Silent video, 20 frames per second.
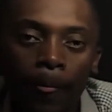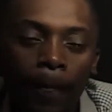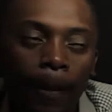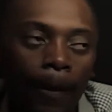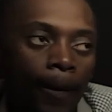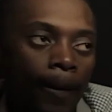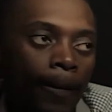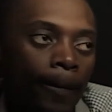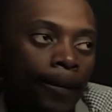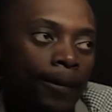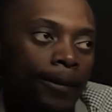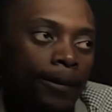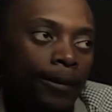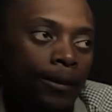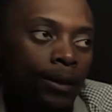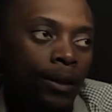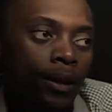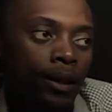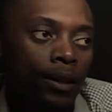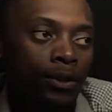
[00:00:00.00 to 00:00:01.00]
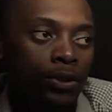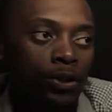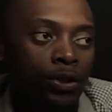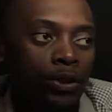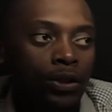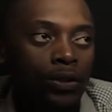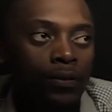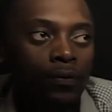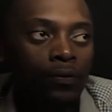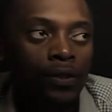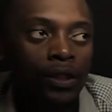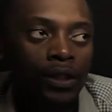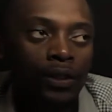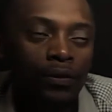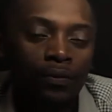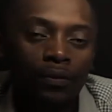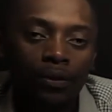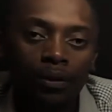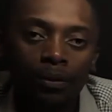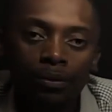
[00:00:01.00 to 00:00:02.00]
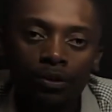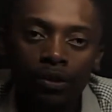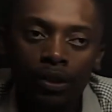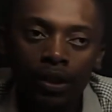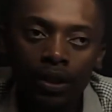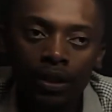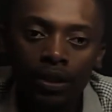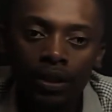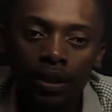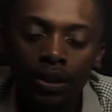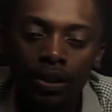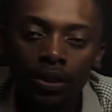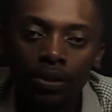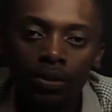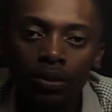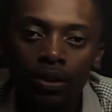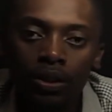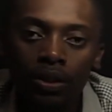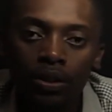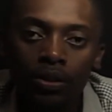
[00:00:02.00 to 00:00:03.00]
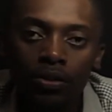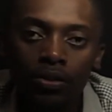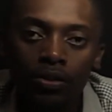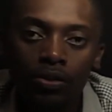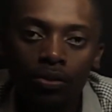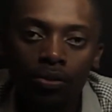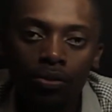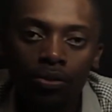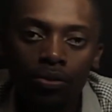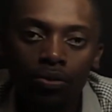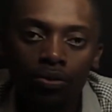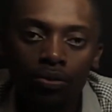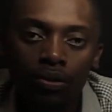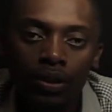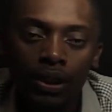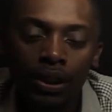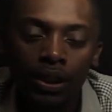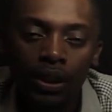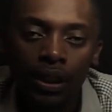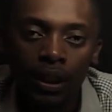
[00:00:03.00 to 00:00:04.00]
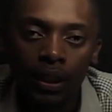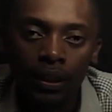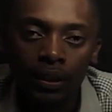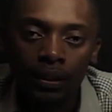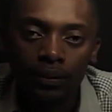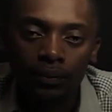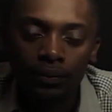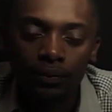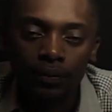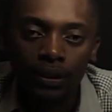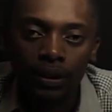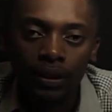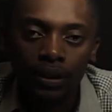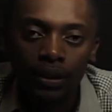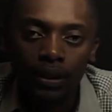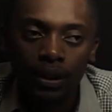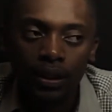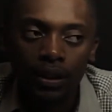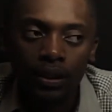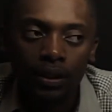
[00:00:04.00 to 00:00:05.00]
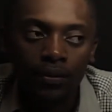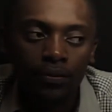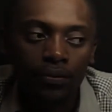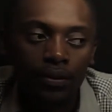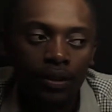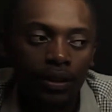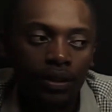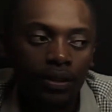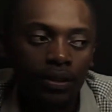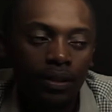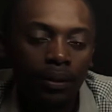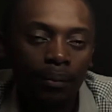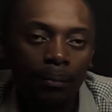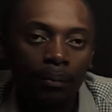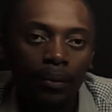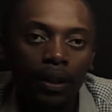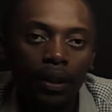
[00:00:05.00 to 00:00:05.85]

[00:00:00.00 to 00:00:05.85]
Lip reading: and know how to convert from one unit to the other for the sake of the exam.